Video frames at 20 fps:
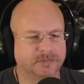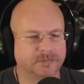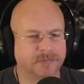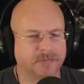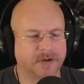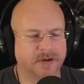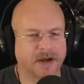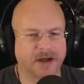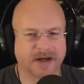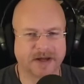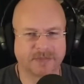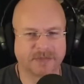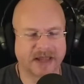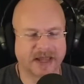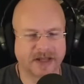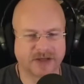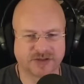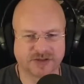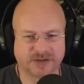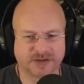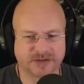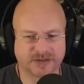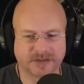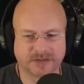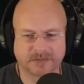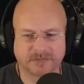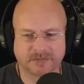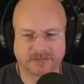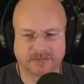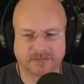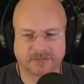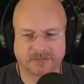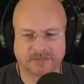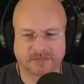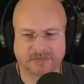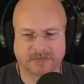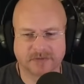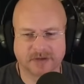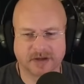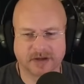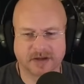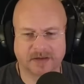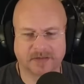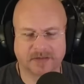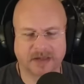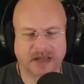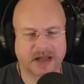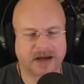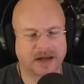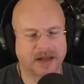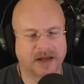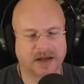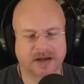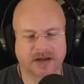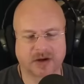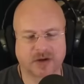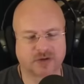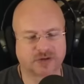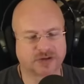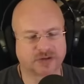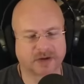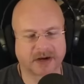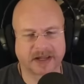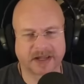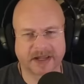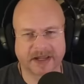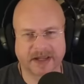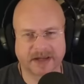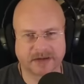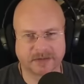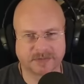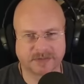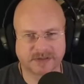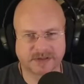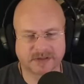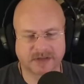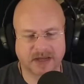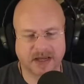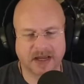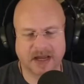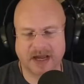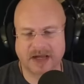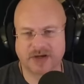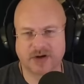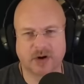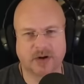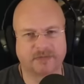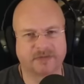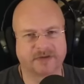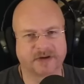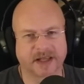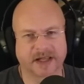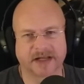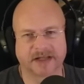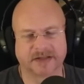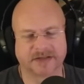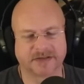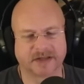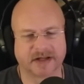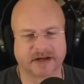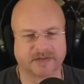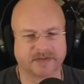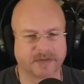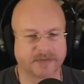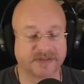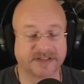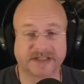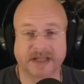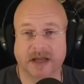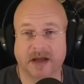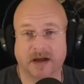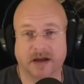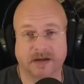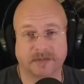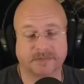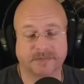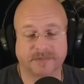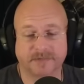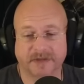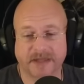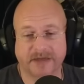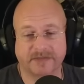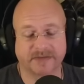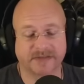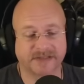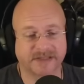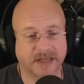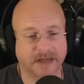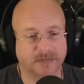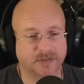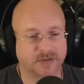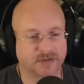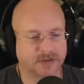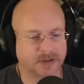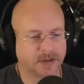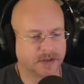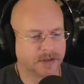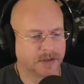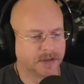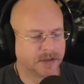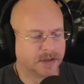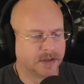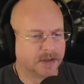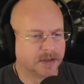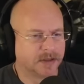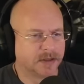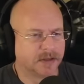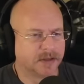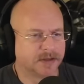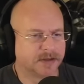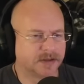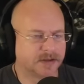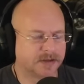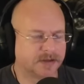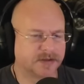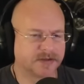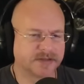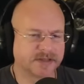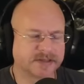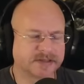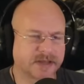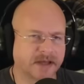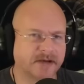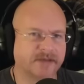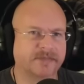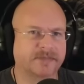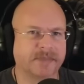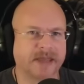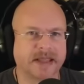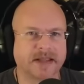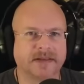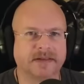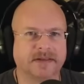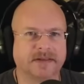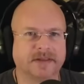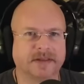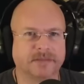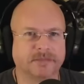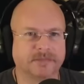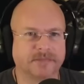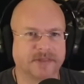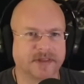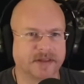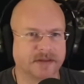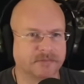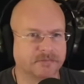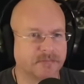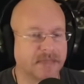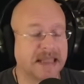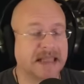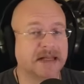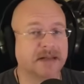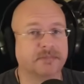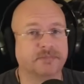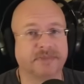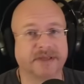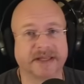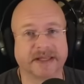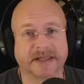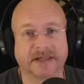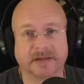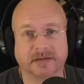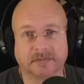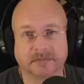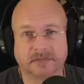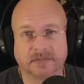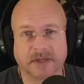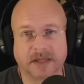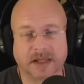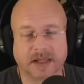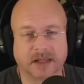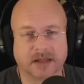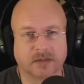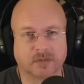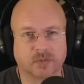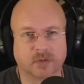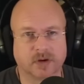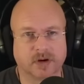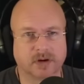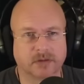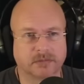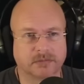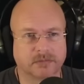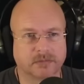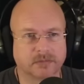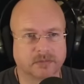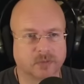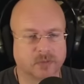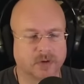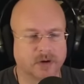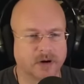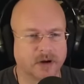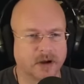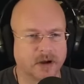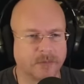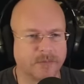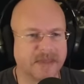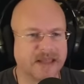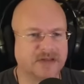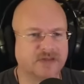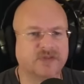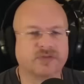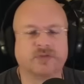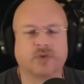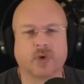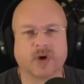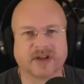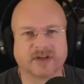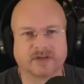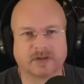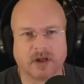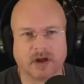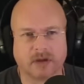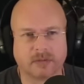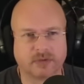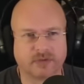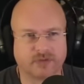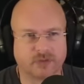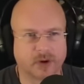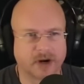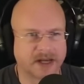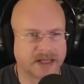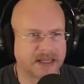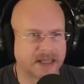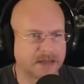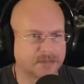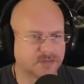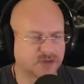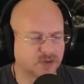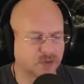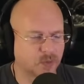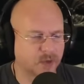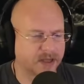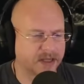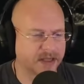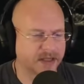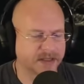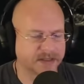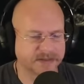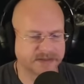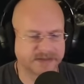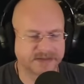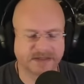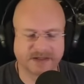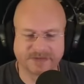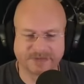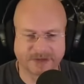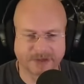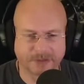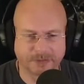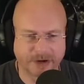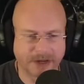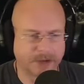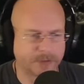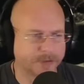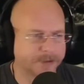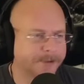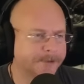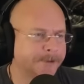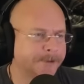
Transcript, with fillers: Honey Badgers, uh, uh, Coach Greg Adams. I, I, know I'm forgetting a ton of them. Sam, uh, Kevin Samuels. There, there's a ton of men that, that made it big and were were a men's voice long before I came swinging and sniffing around.